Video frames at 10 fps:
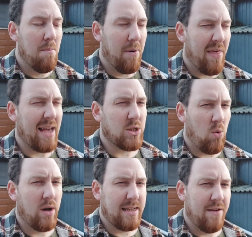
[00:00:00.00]
But that's
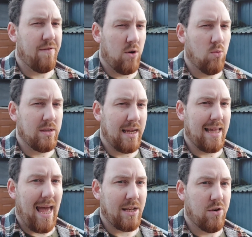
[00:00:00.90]
quite difficult to
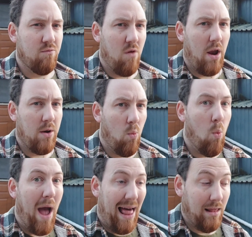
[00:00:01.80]
get to run
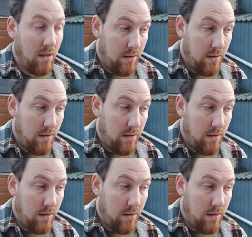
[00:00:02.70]
well.